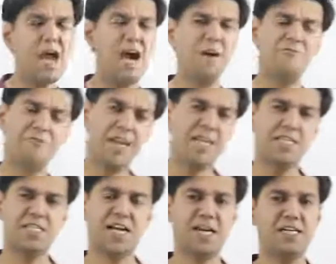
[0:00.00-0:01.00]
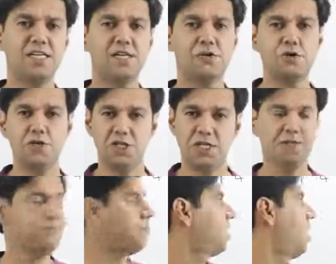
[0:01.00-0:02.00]
A very standard
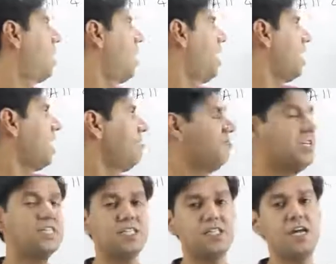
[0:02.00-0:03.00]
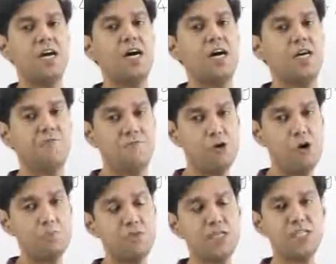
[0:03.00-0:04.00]
question in which few
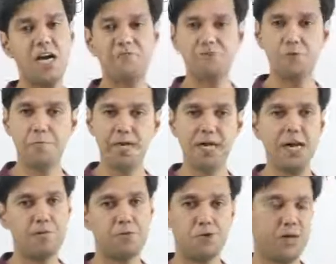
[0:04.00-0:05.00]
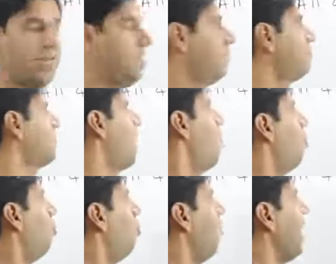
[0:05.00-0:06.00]
objects have to be clubbed together.
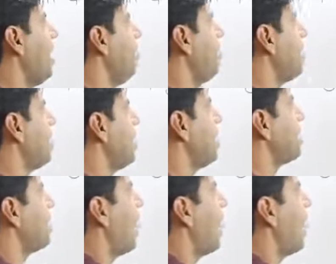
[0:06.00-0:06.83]
Whenever things